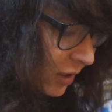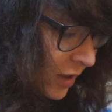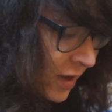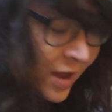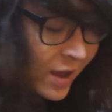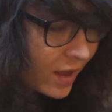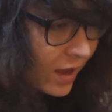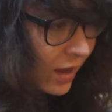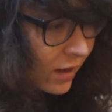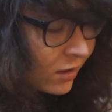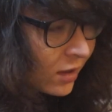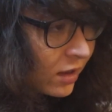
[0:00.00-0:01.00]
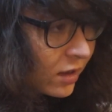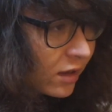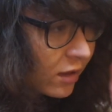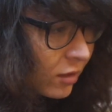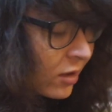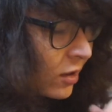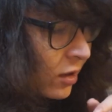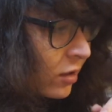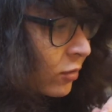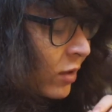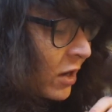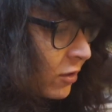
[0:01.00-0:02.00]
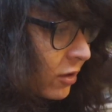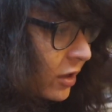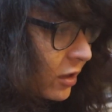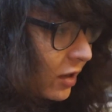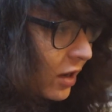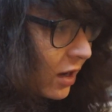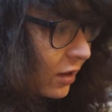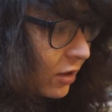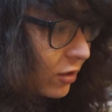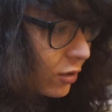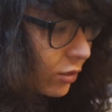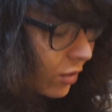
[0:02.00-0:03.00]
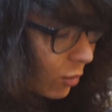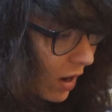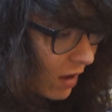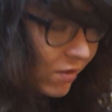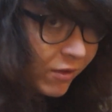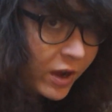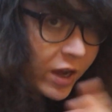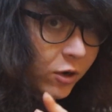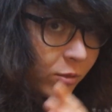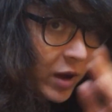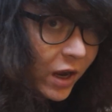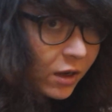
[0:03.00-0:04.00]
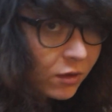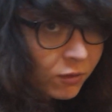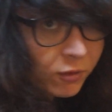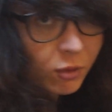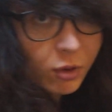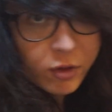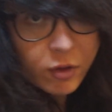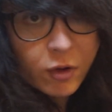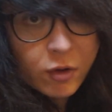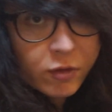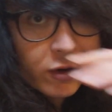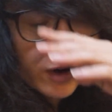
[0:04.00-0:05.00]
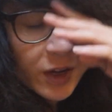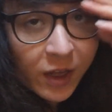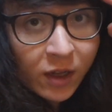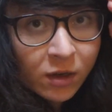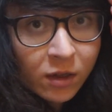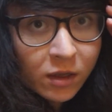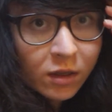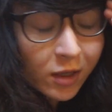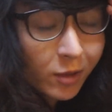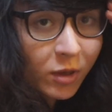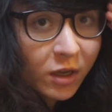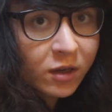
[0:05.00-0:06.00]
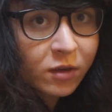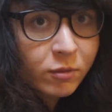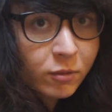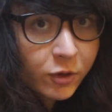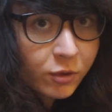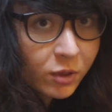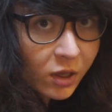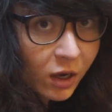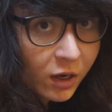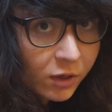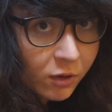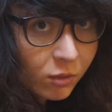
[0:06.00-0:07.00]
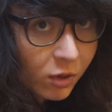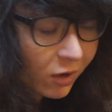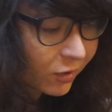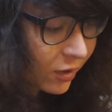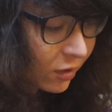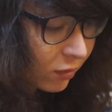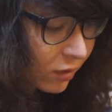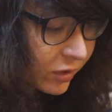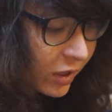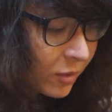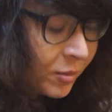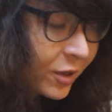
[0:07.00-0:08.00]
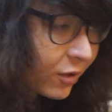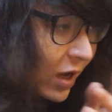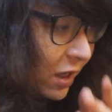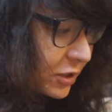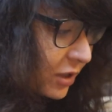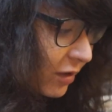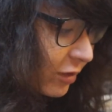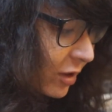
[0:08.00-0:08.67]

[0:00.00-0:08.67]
from it. And rendering the audio to a WAV file back and forth over again is gonna reduce audio quality over time. So